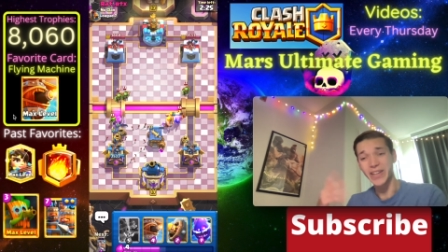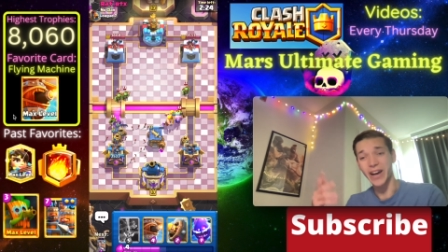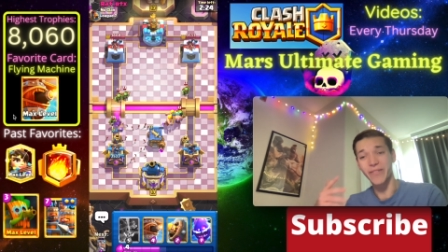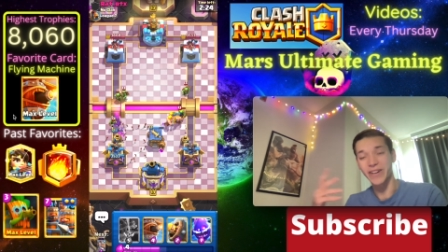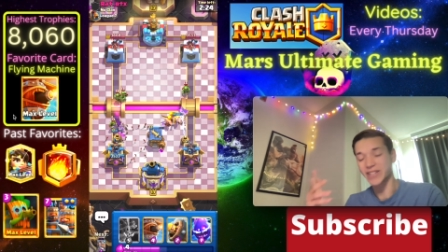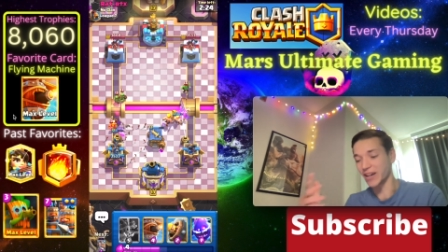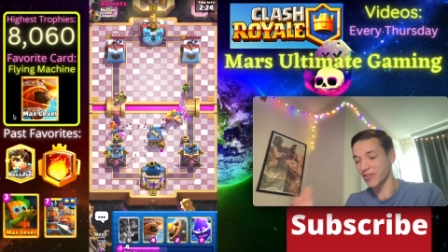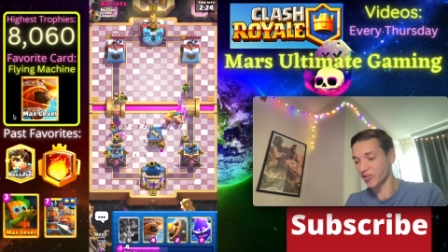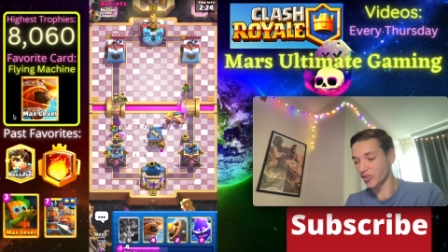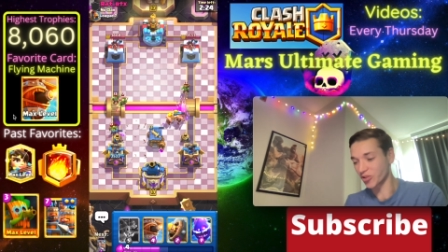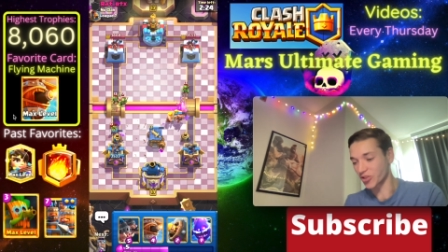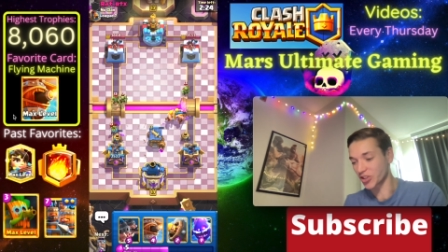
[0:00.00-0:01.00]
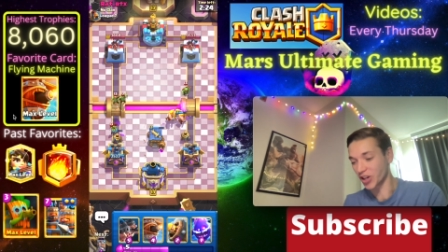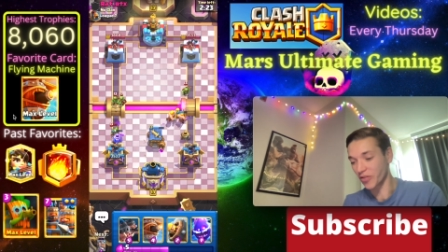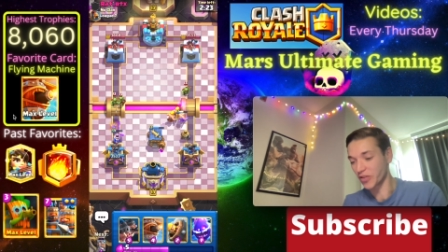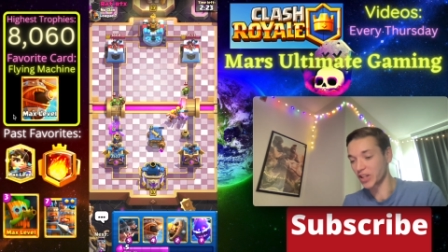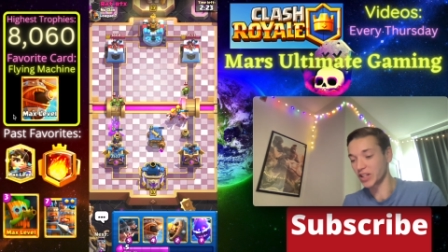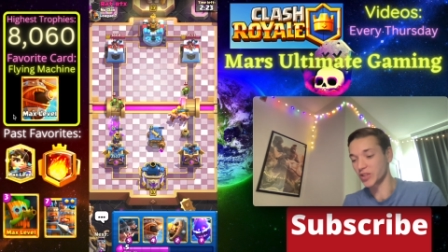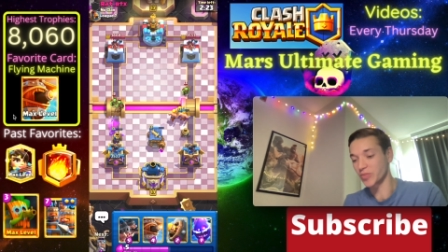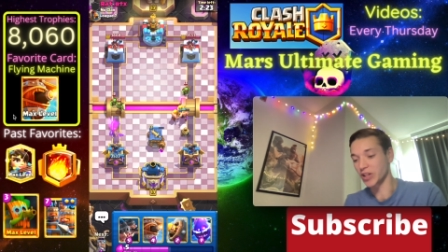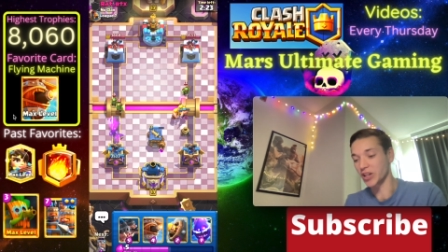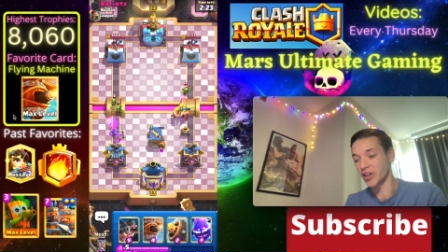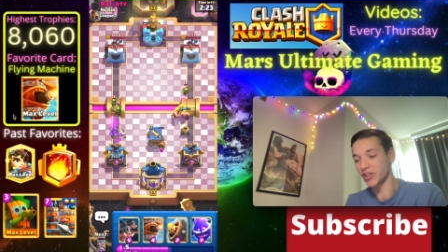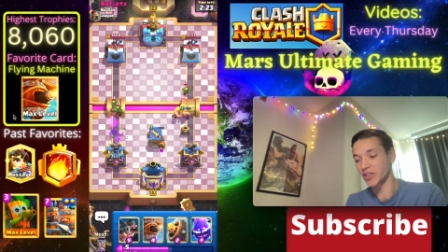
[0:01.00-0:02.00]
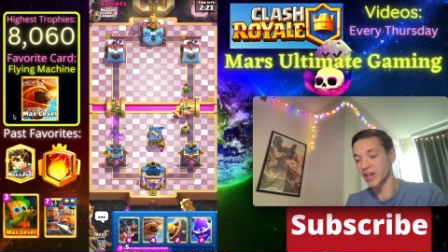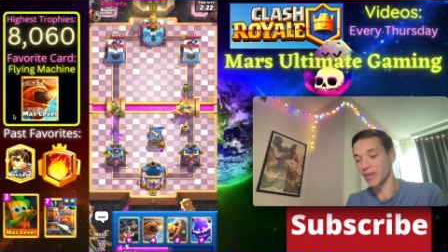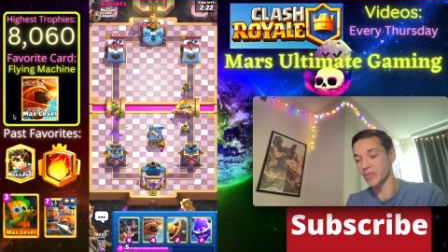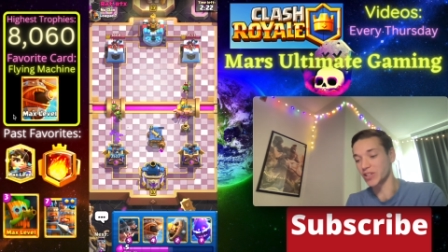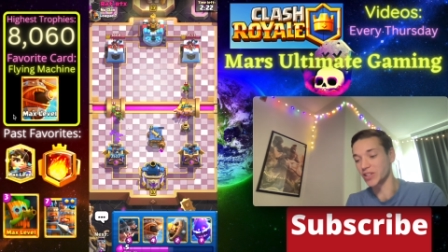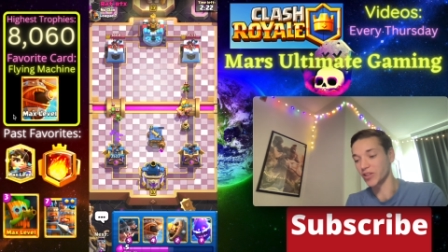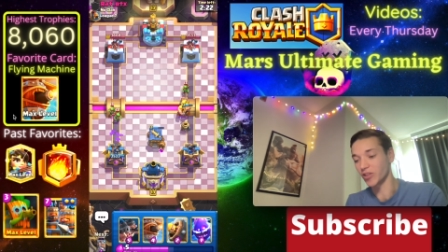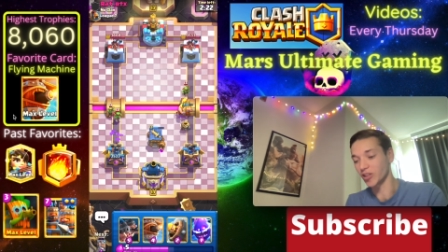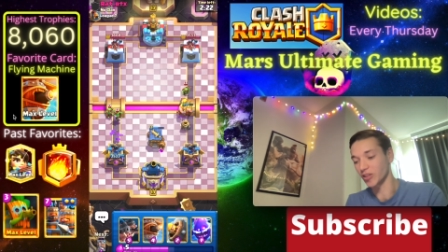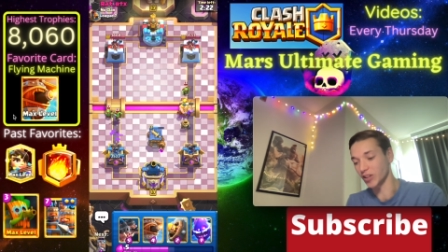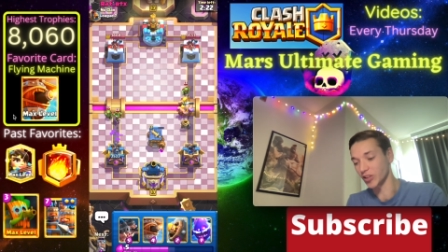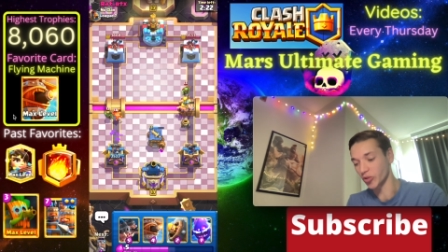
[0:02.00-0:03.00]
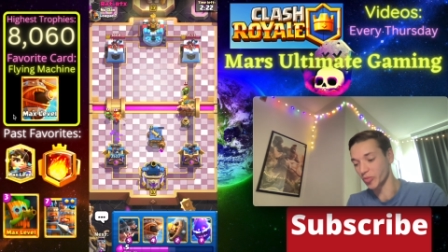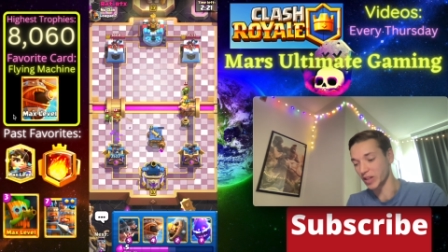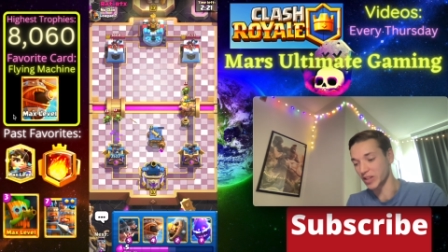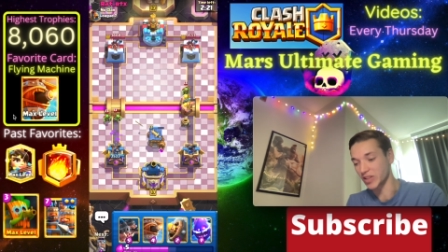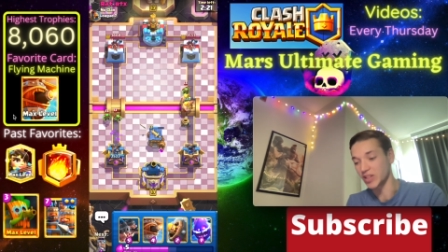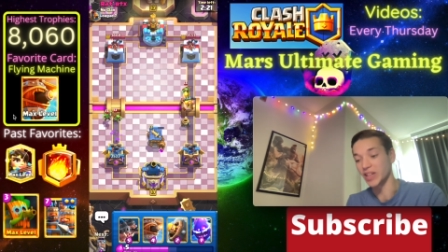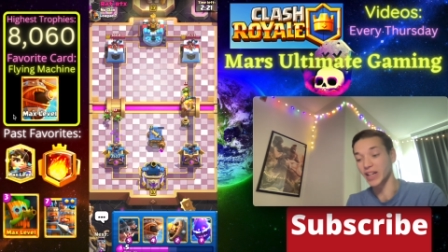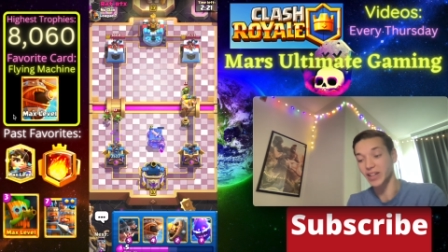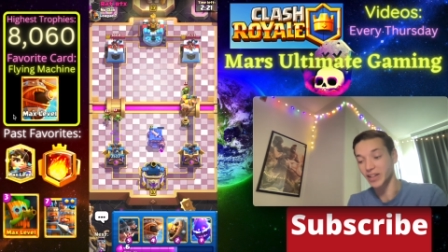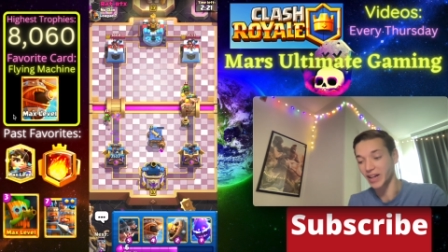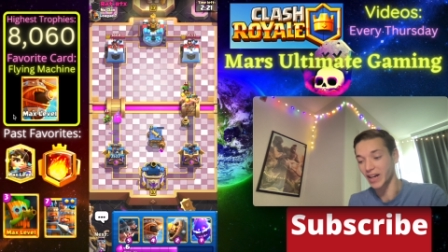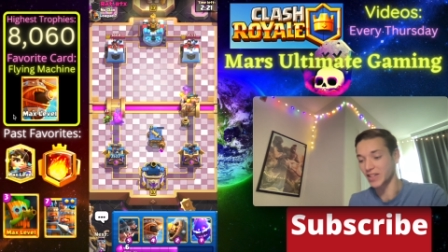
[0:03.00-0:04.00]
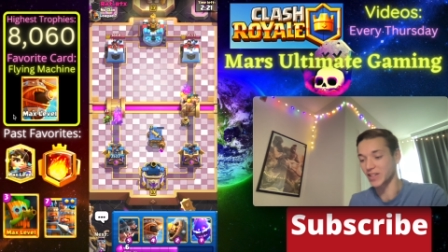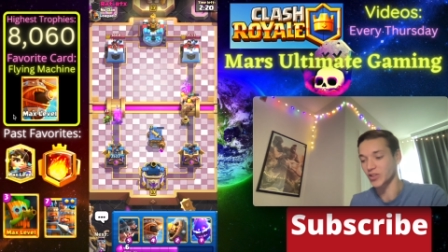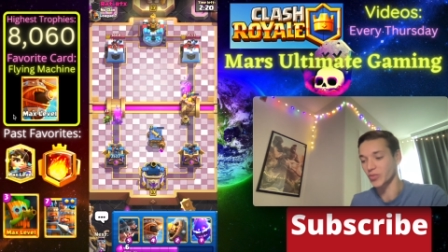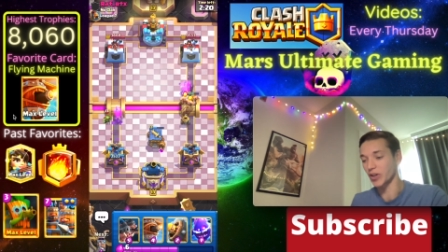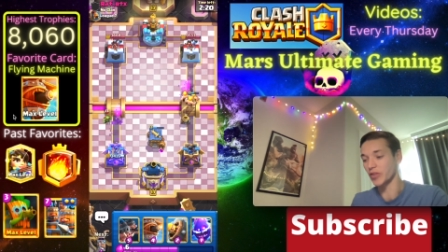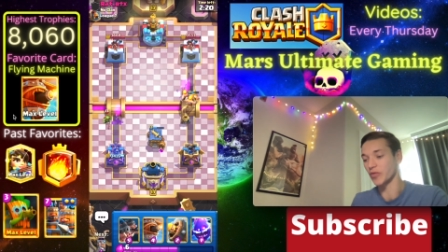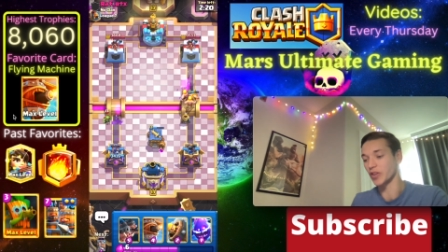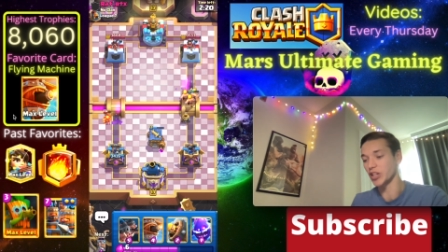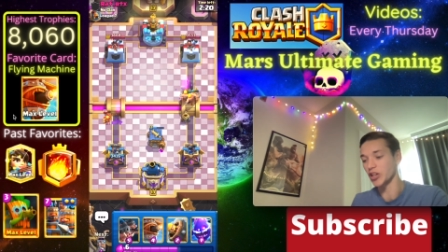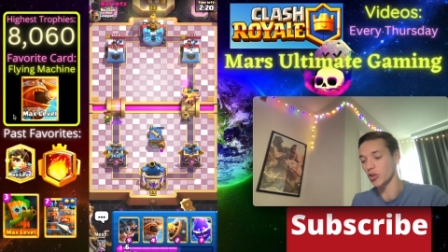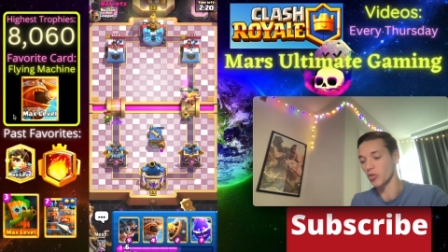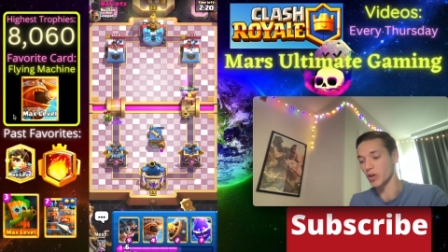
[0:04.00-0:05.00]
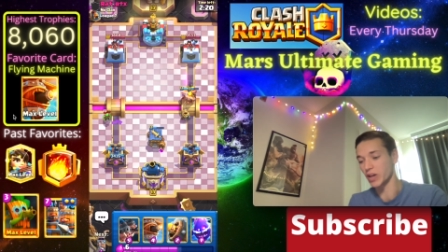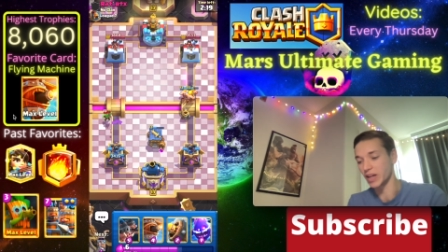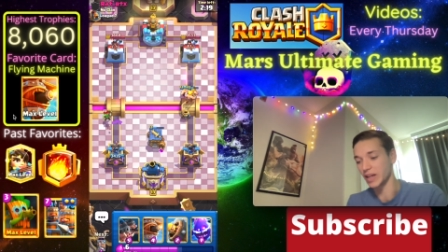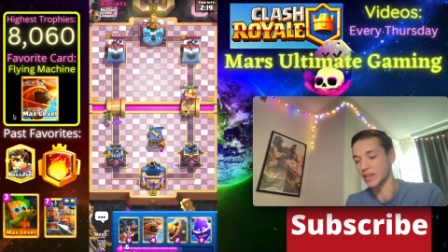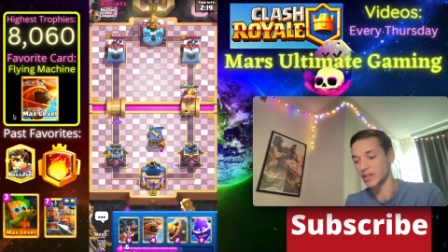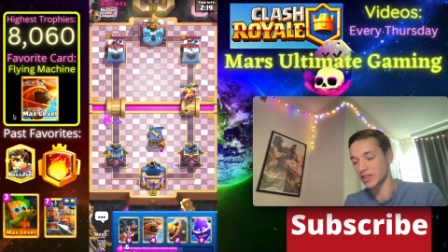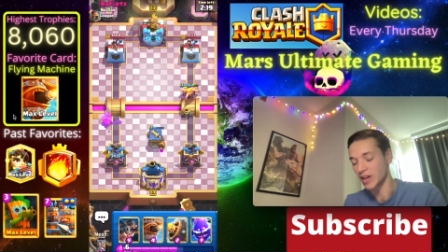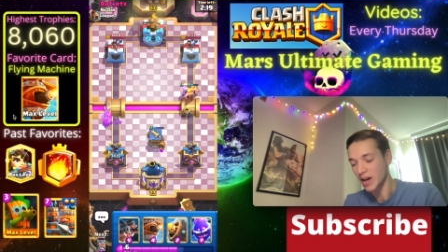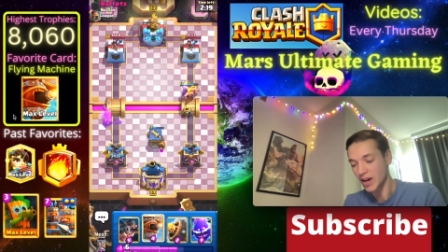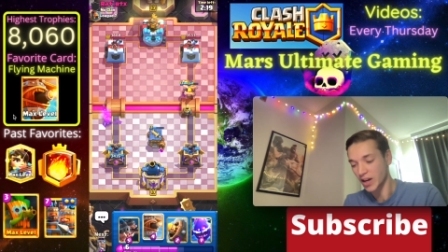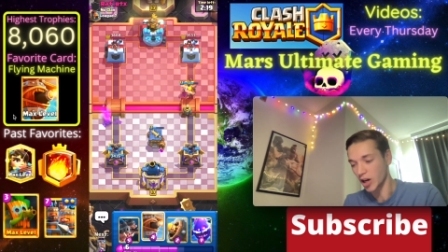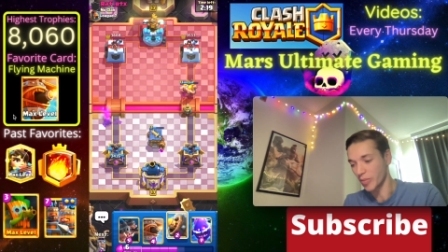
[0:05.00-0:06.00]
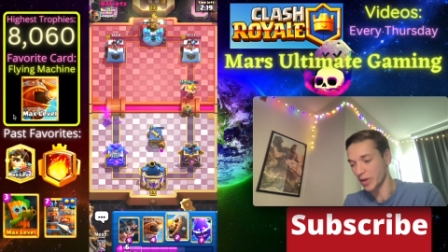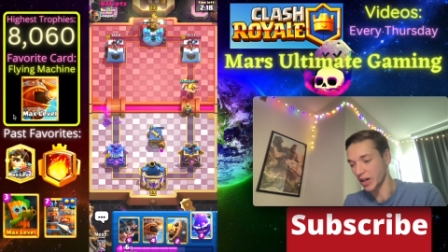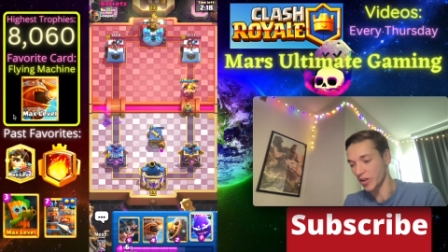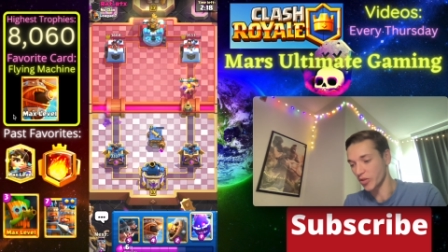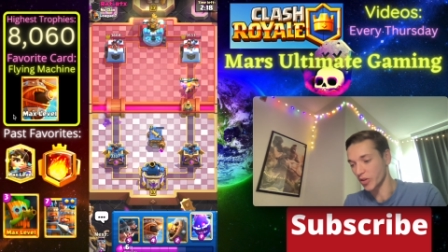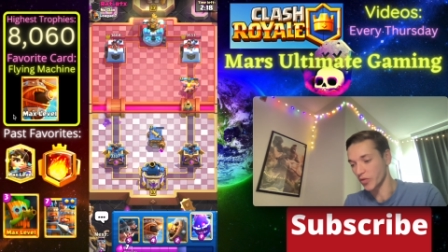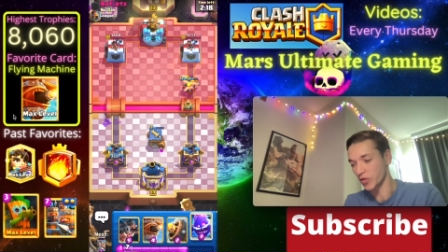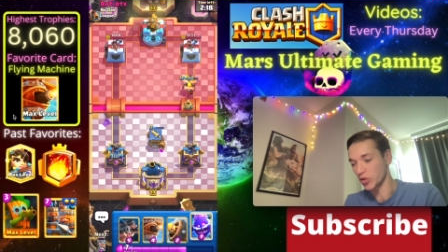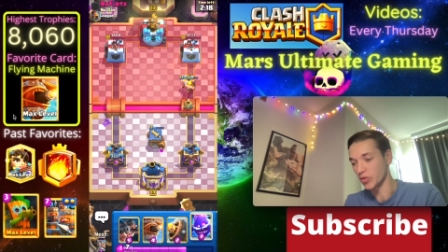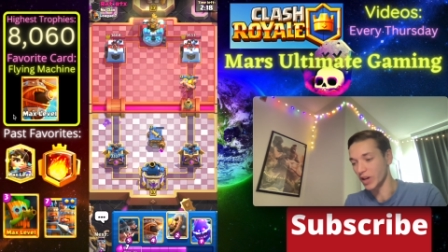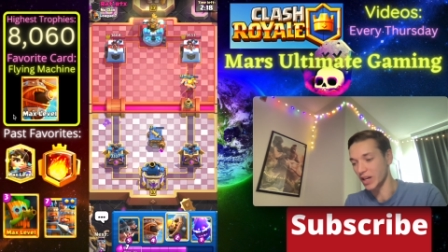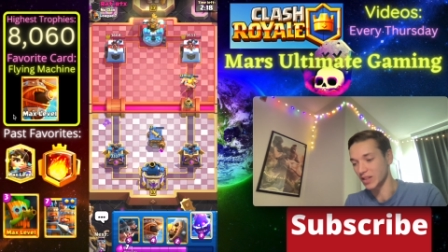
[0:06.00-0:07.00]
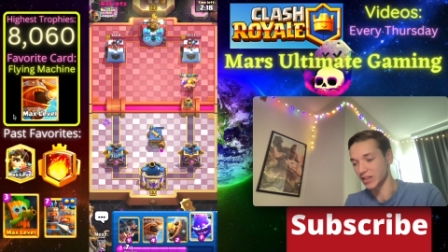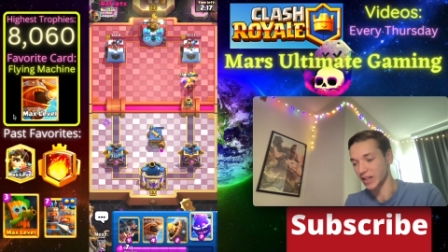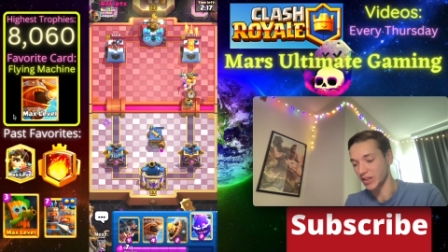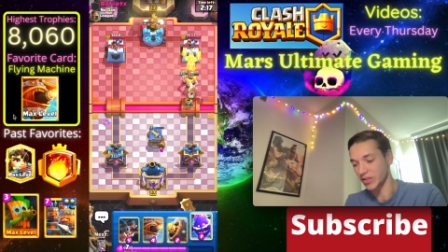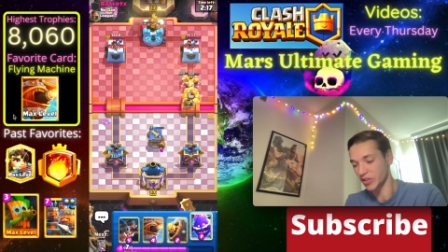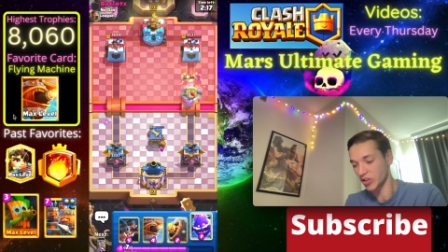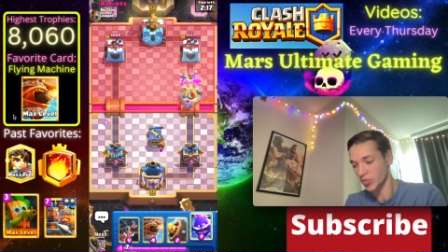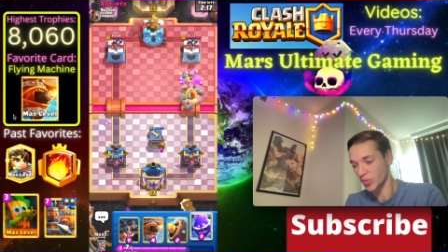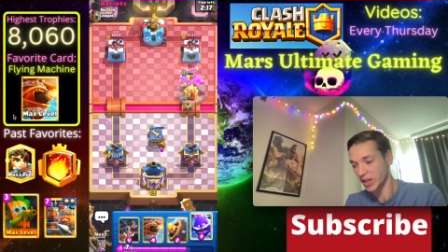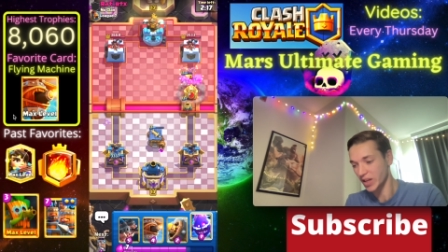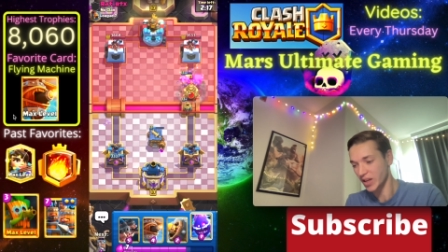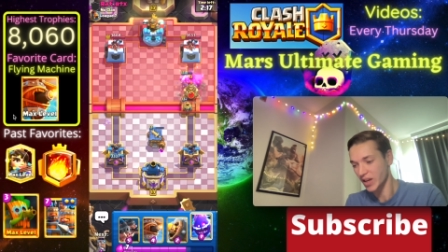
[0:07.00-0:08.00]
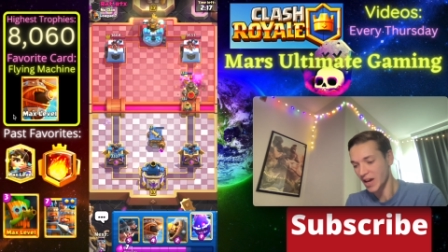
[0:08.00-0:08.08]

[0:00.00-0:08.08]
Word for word: Yeah, if I sound a little stuffy, it's because I'm still a little bit sick, guys. That's why the video is coming out a few days late this week.